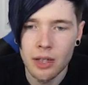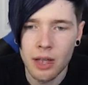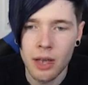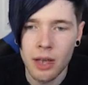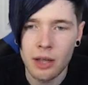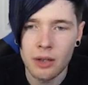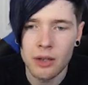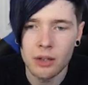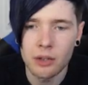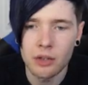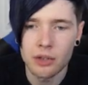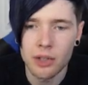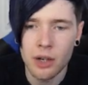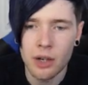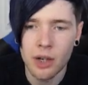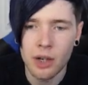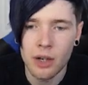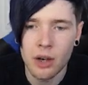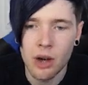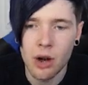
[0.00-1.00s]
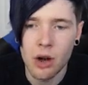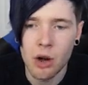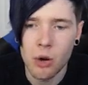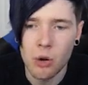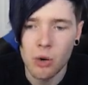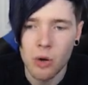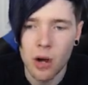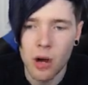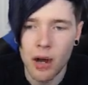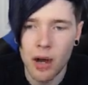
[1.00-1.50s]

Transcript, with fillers: I, I got stuck in a hole.